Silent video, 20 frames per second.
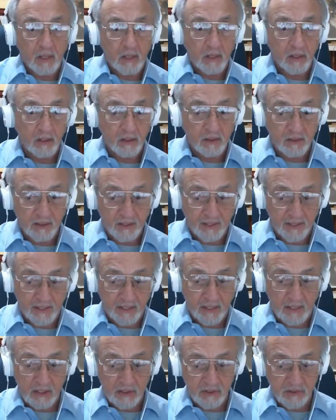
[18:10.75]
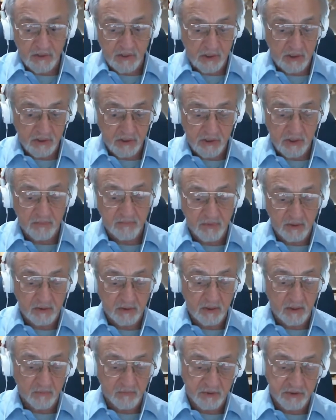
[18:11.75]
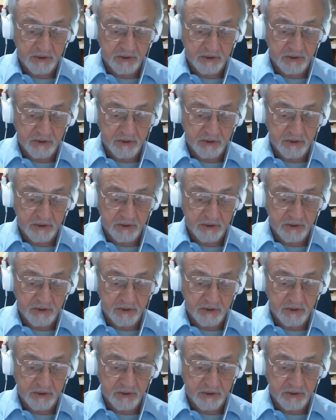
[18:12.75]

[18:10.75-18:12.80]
uh, as uh, something that